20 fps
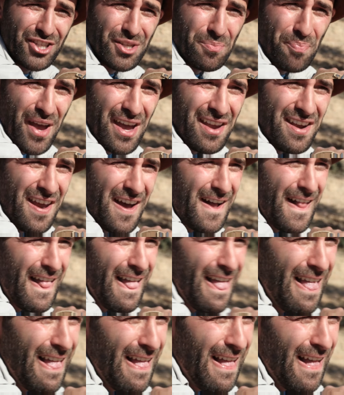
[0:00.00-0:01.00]
has it been?
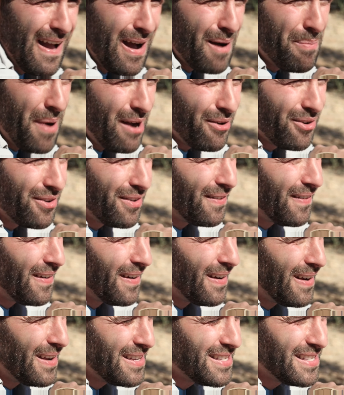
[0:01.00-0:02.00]
About, about seven
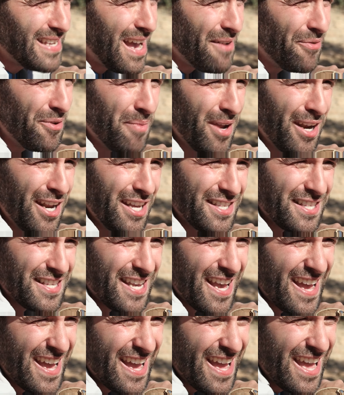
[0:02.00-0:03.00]
minutes. Seven minutes?
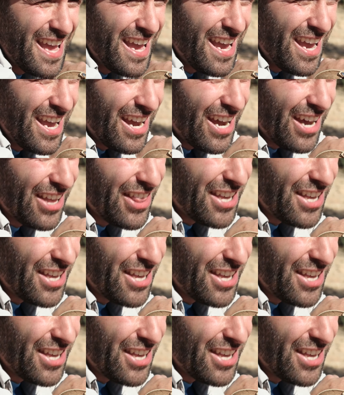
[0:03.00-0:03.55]
Now